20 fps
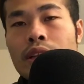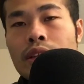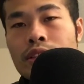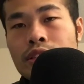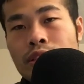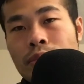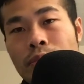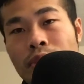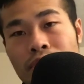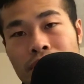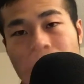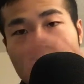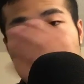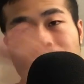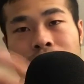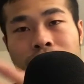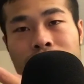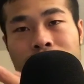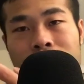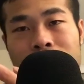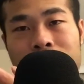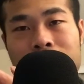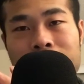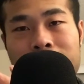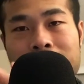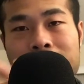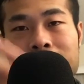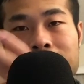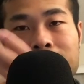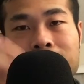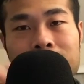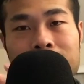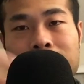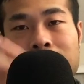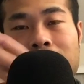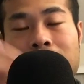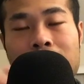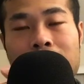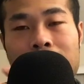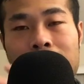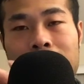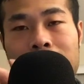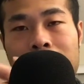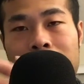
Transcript: So most of sentences are